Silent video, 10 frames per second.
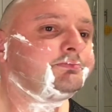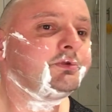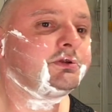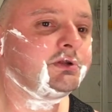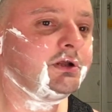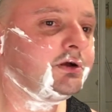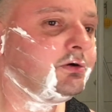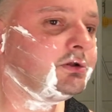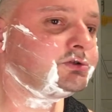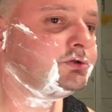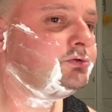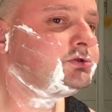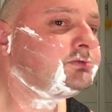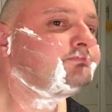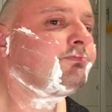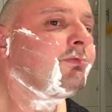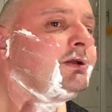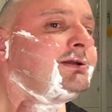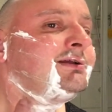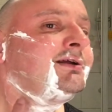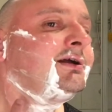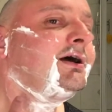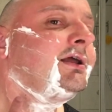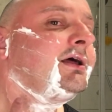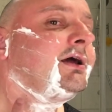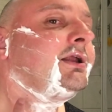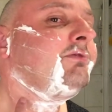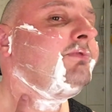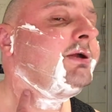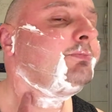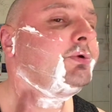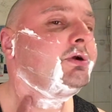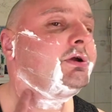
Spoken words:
It's called snus. And I got a vapor